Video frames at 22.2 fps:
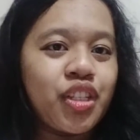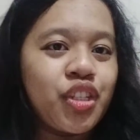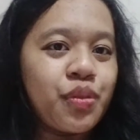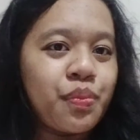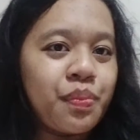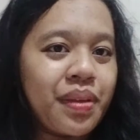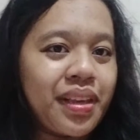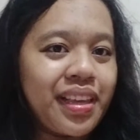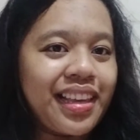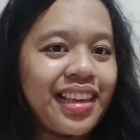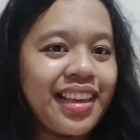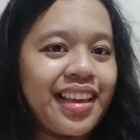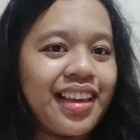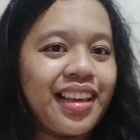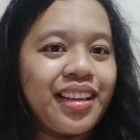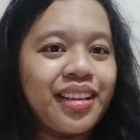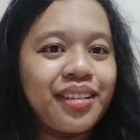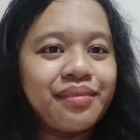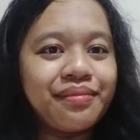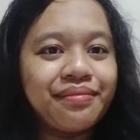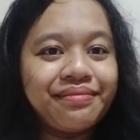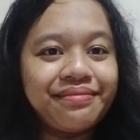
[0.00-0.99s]

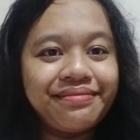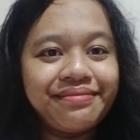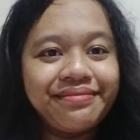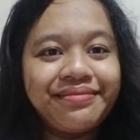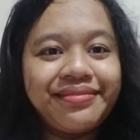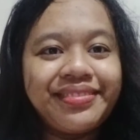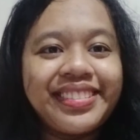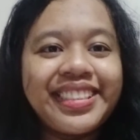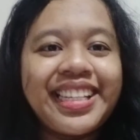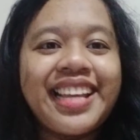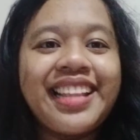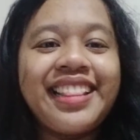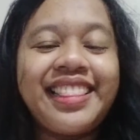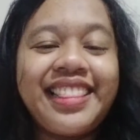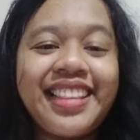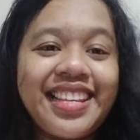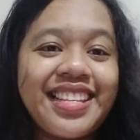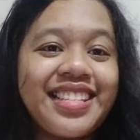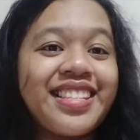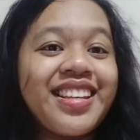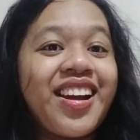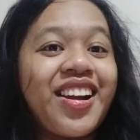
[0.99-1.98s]
speaking.
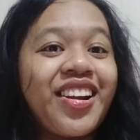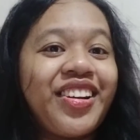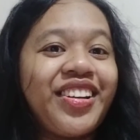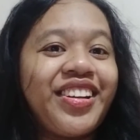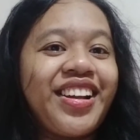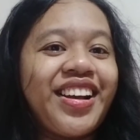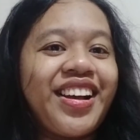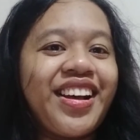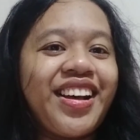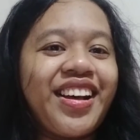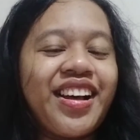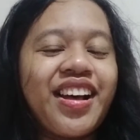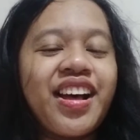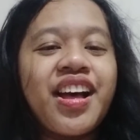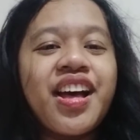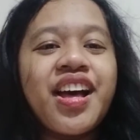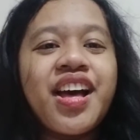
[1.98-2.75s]
These are the